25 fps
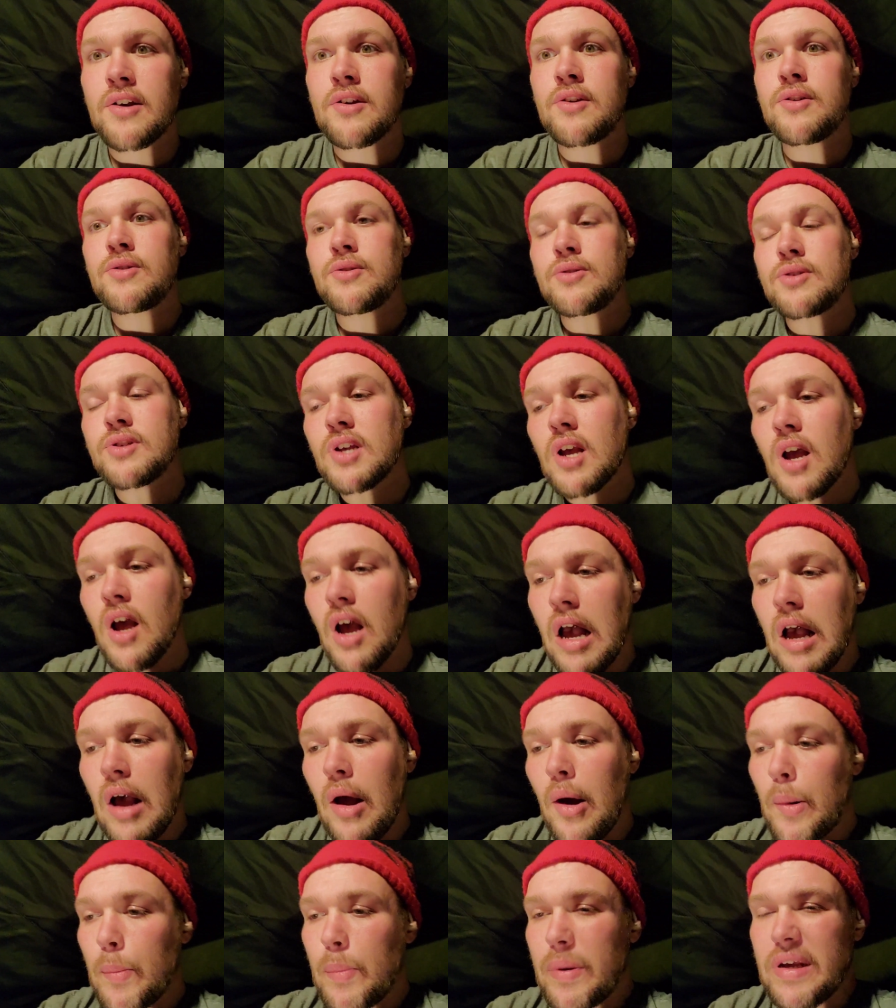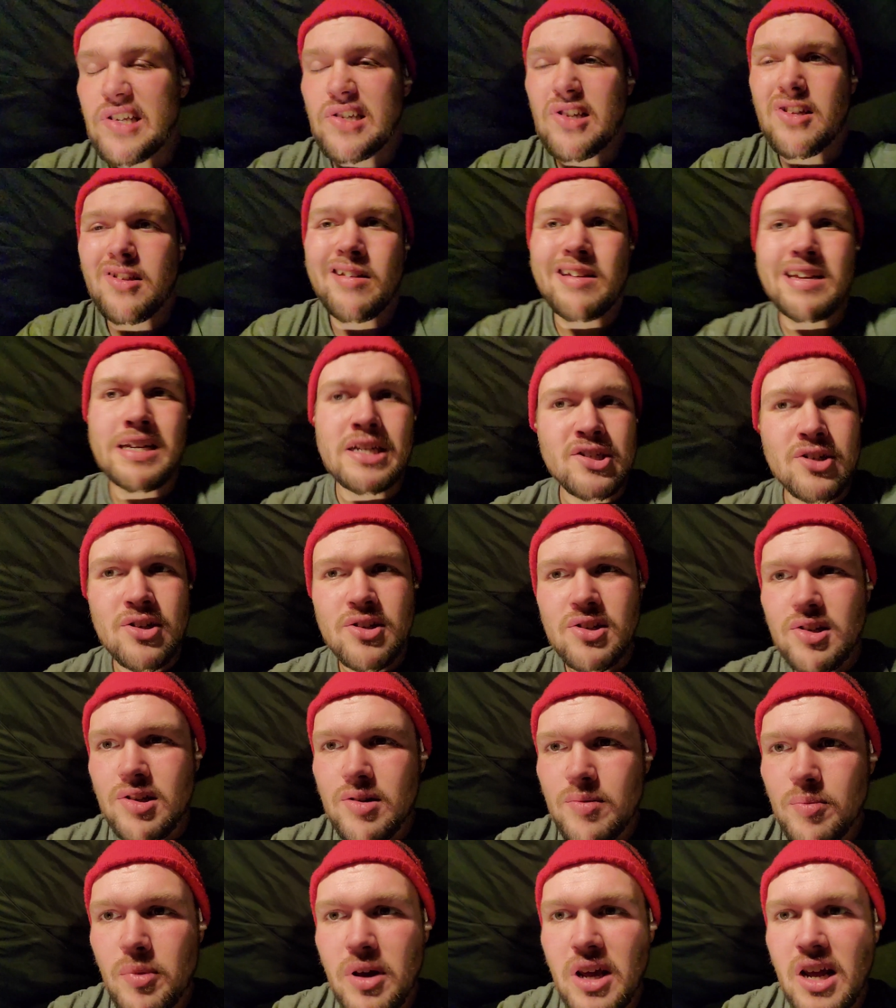it was basically
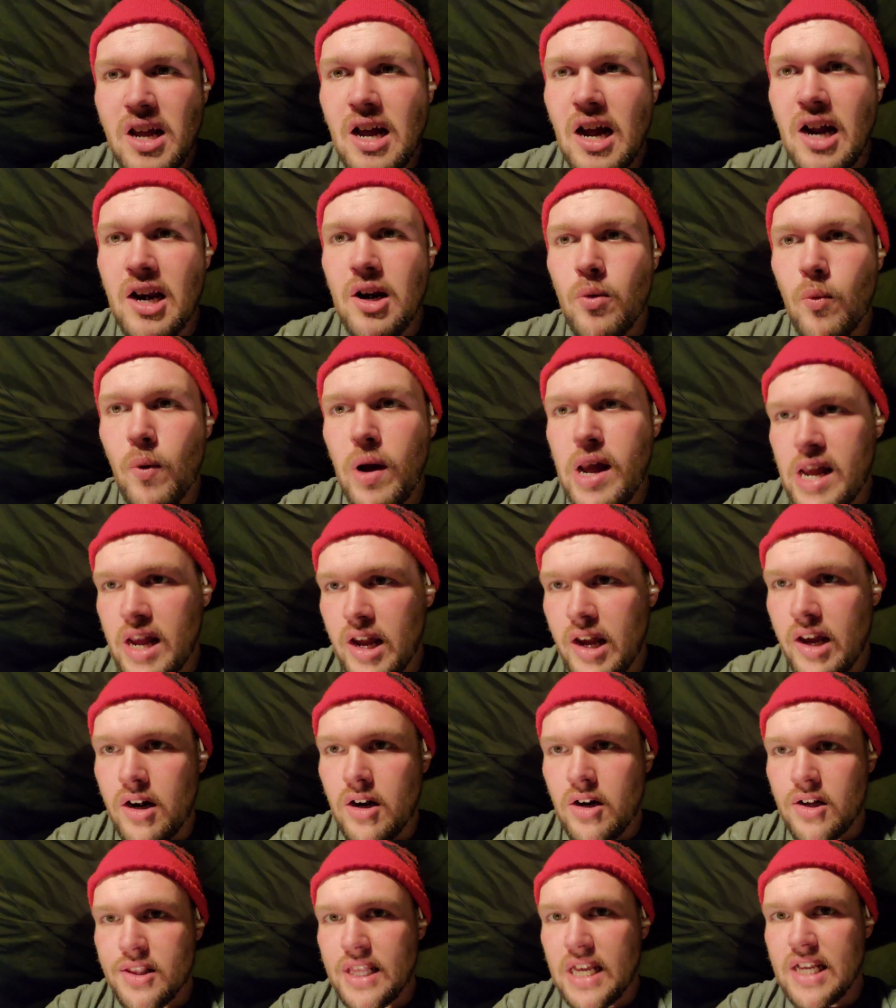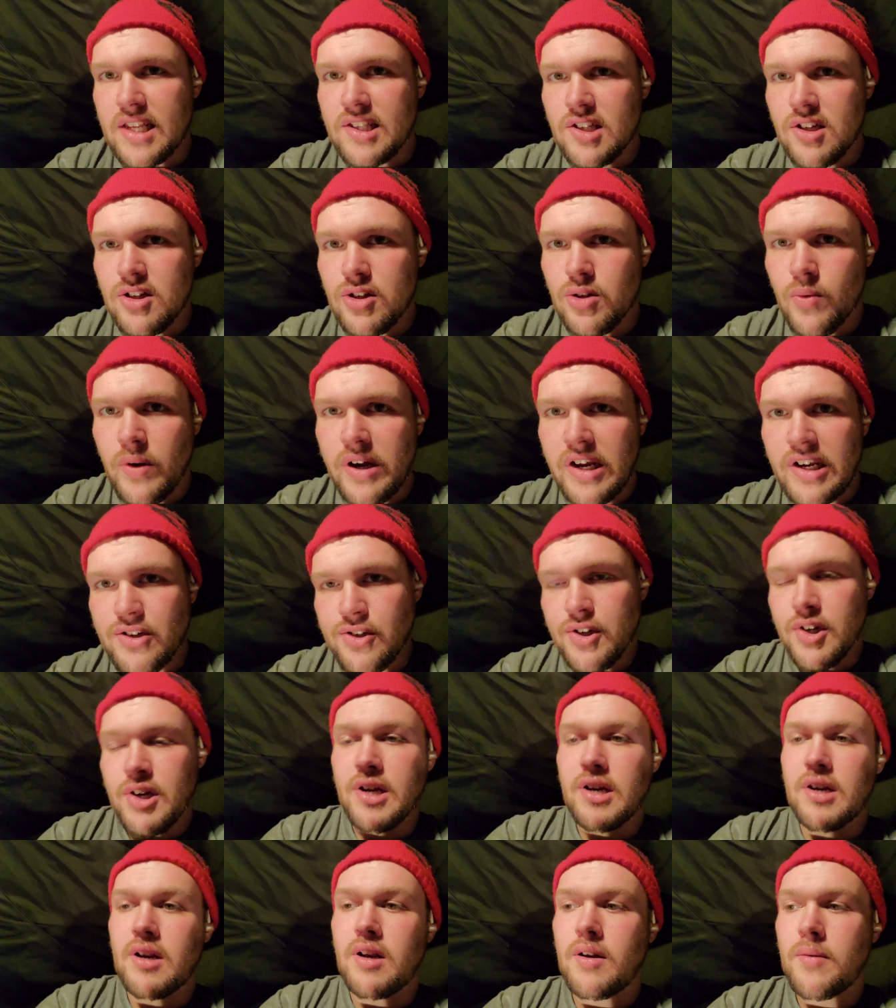just me kind of weighing in on that
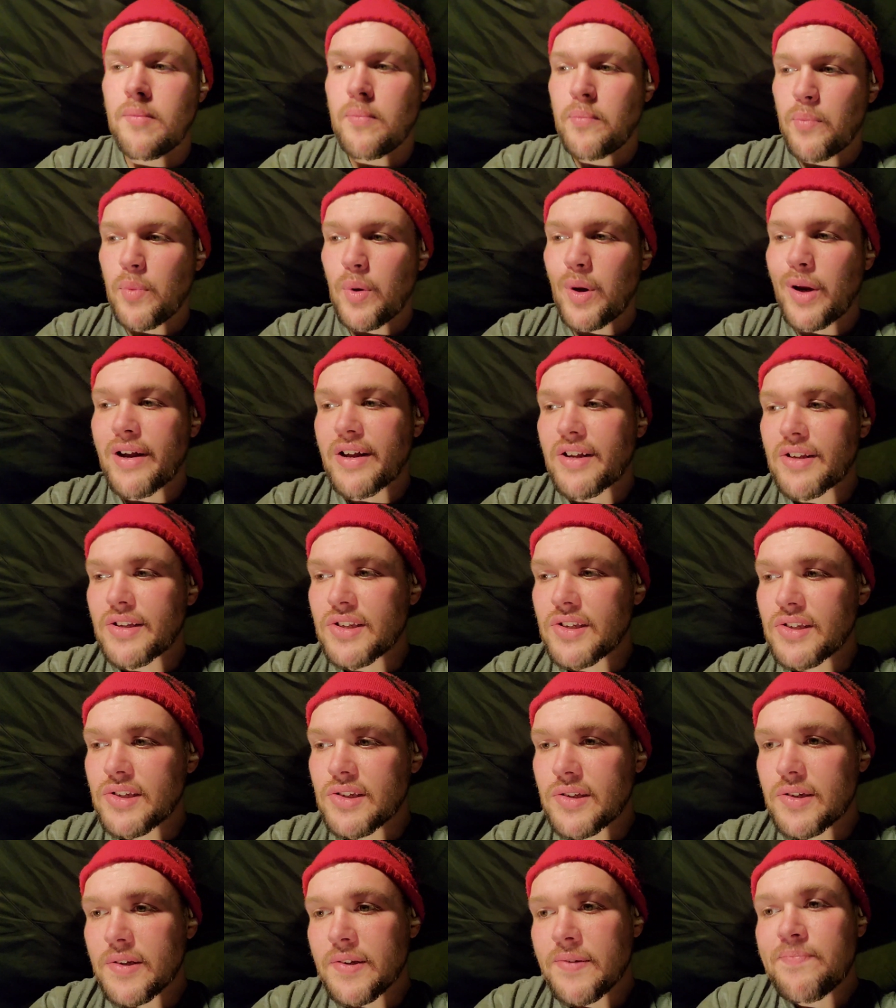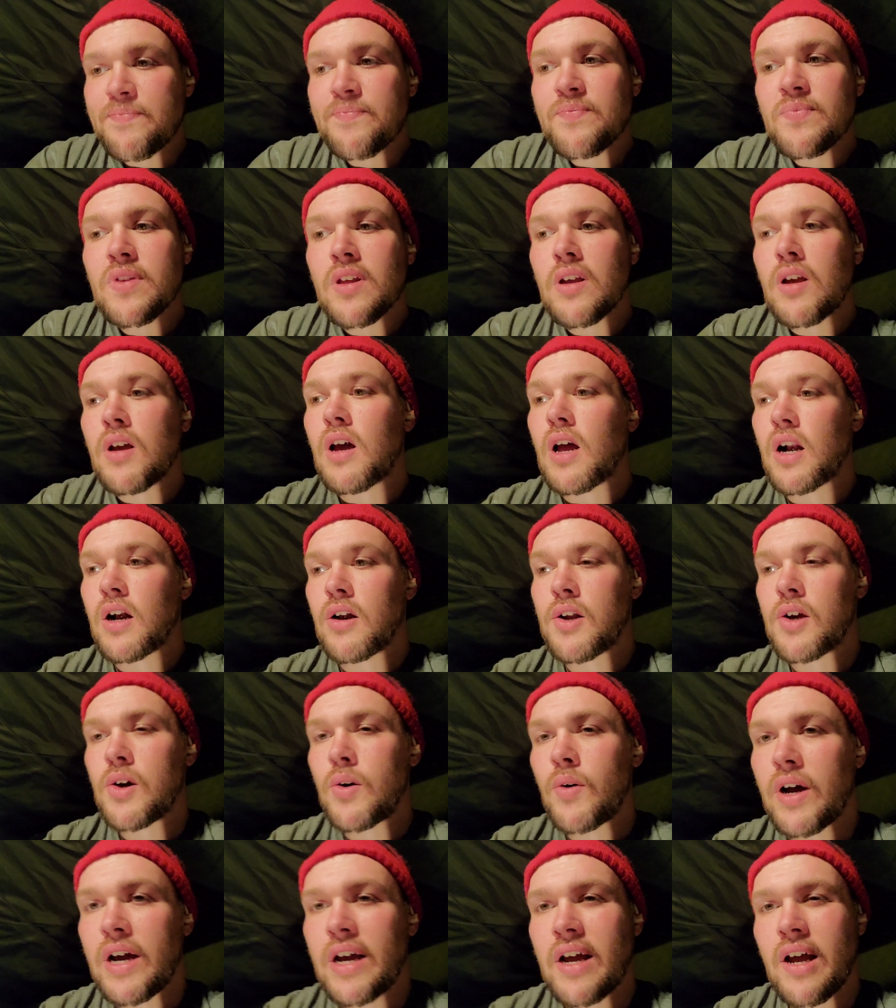situation, because I don't
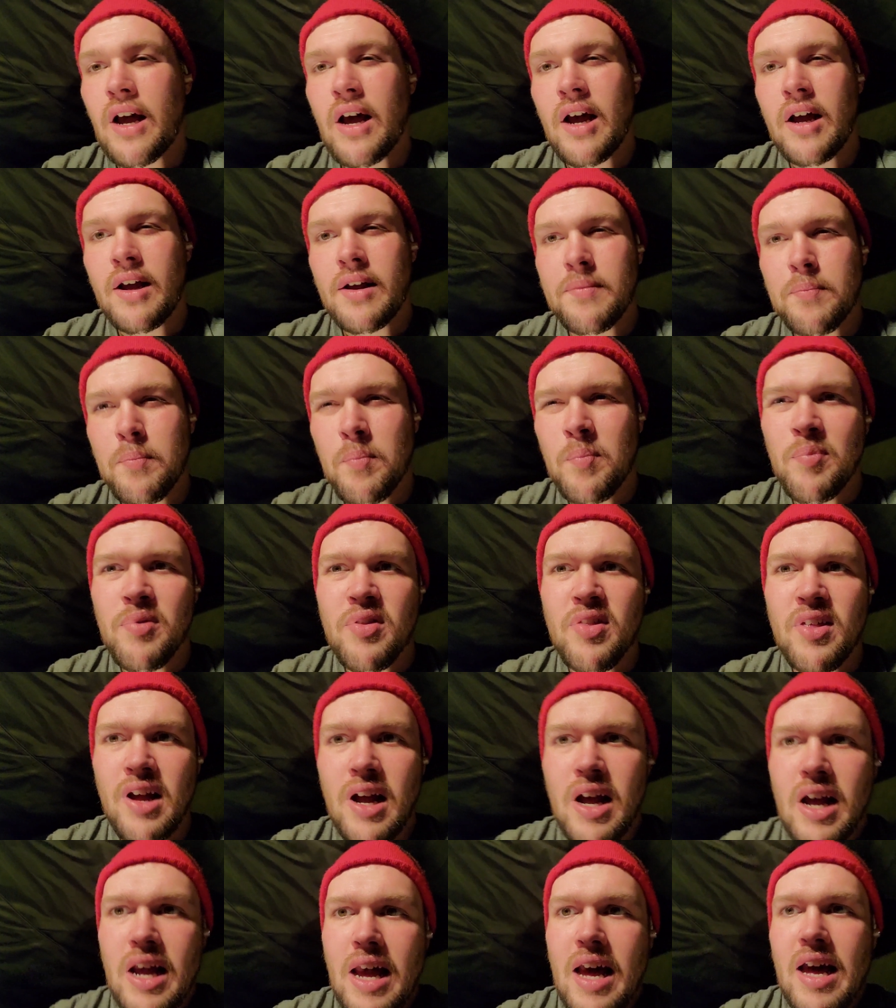know, I, I think I